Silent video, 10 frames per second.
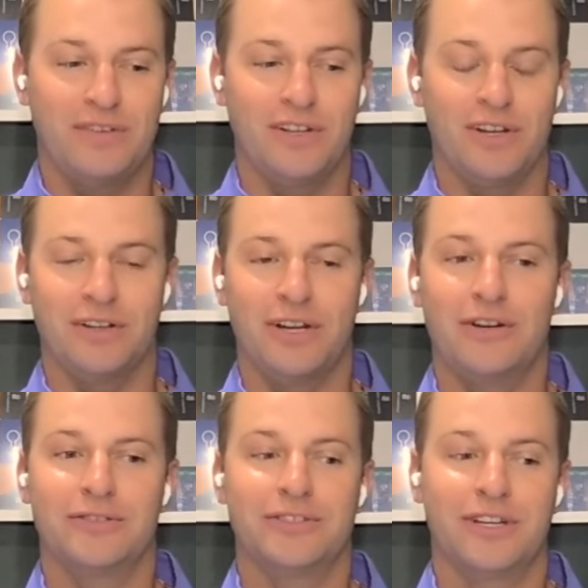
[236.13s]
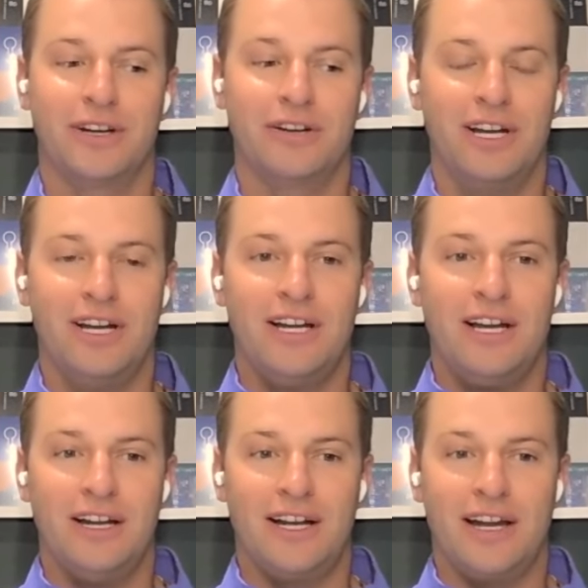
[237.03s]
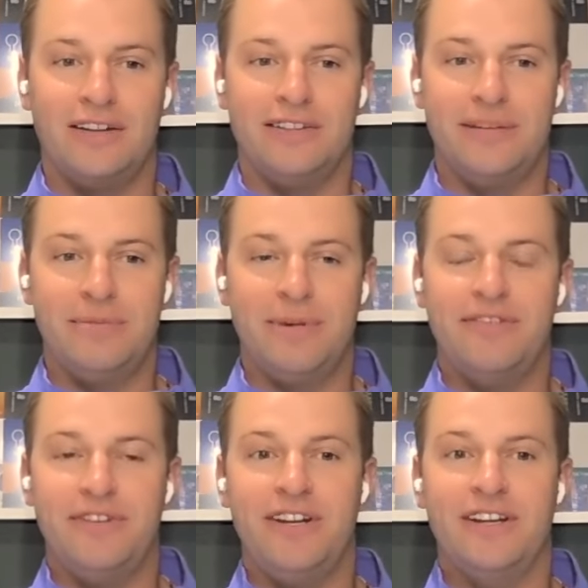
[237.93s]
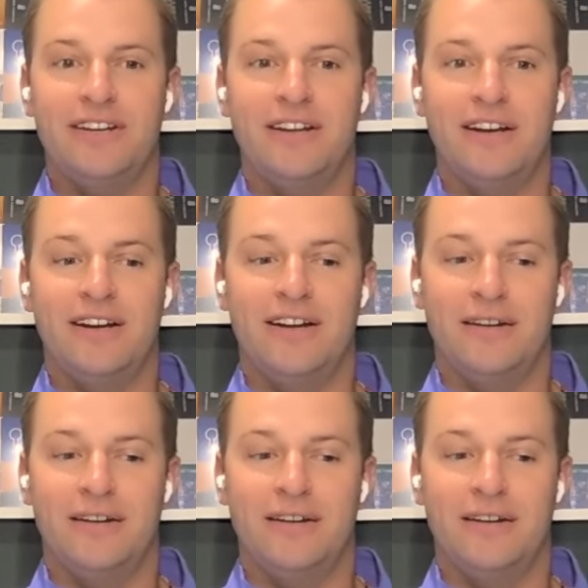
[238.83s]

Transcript: a lot of loans. So I kind of dipped my feet in,